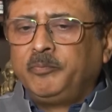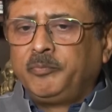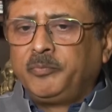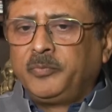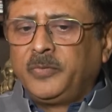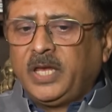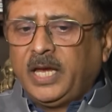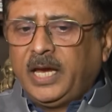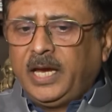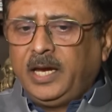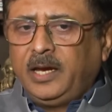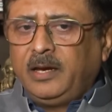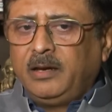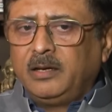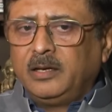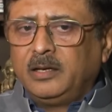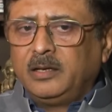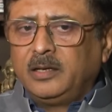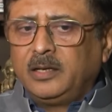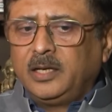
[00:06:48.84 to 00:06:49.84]
They
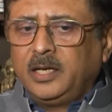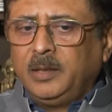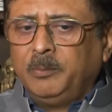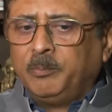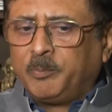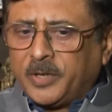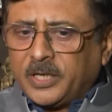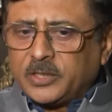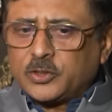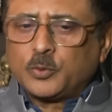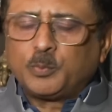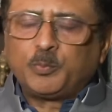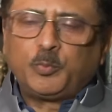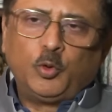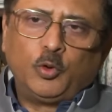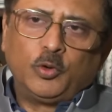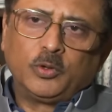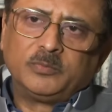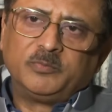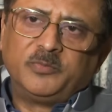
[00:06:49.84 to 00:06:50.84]
impress
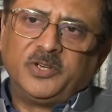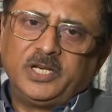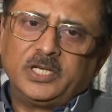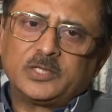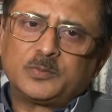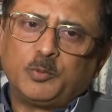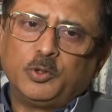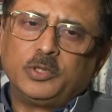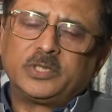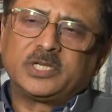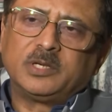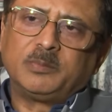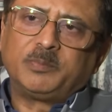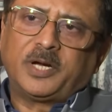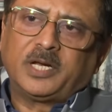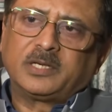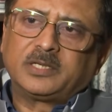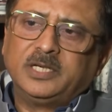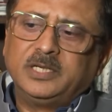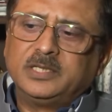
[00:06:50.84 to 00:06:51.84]
upon various political
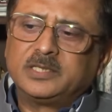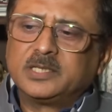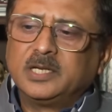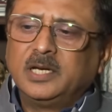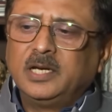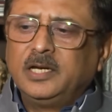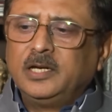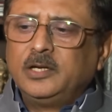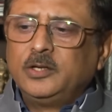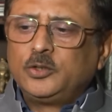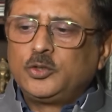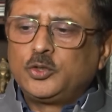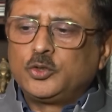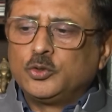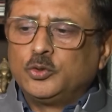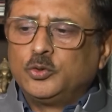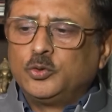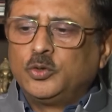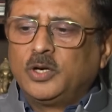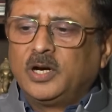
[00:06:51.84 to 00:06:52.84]
parties
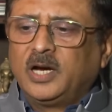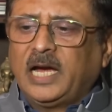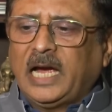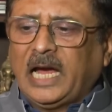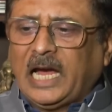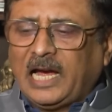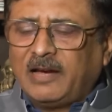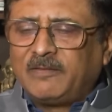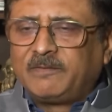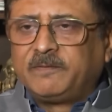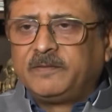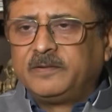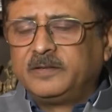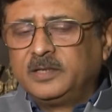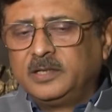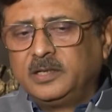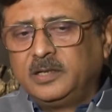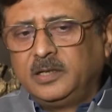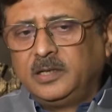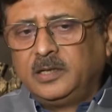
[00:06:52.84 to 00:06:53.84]
to have
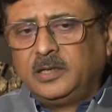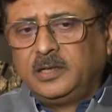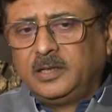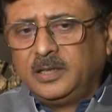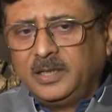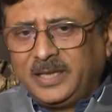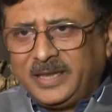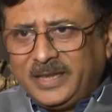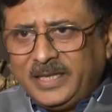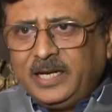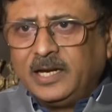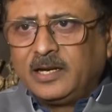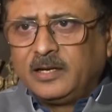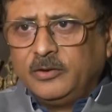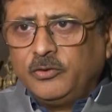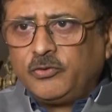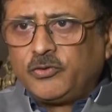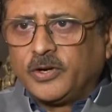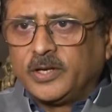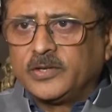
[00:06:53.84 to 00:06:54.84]
their
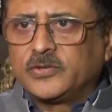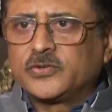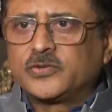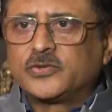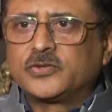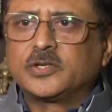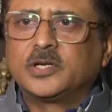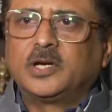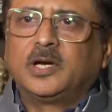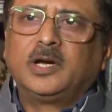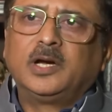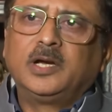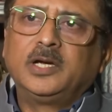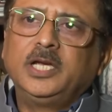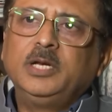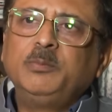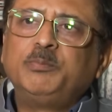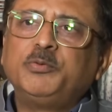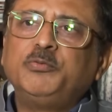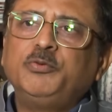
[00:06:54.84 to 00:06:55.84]
interest
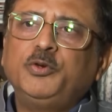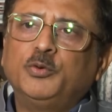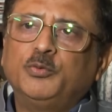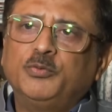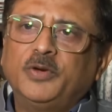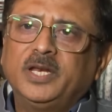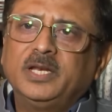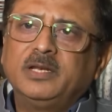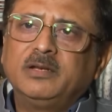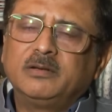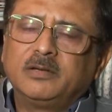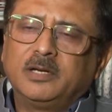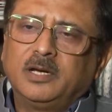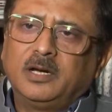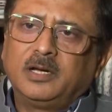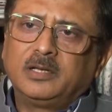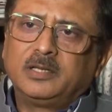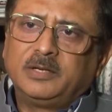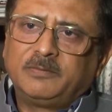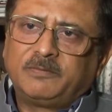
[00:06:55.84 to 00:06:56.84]
in view when
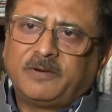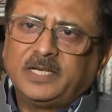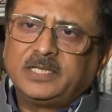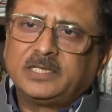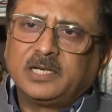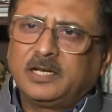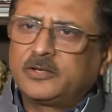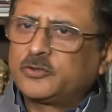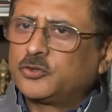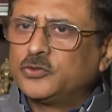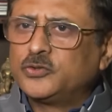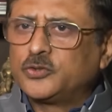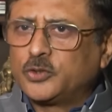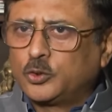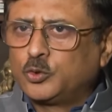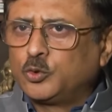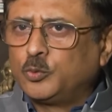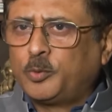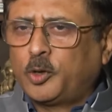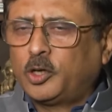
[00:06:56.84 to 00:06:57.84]
they fight elections or
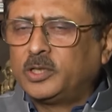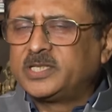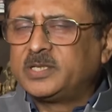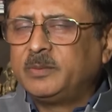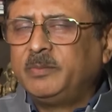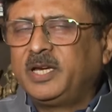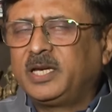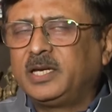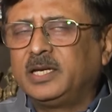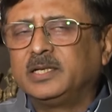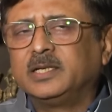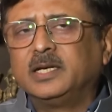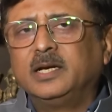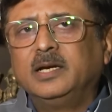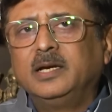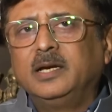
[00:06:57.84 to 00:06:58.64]
do policy making.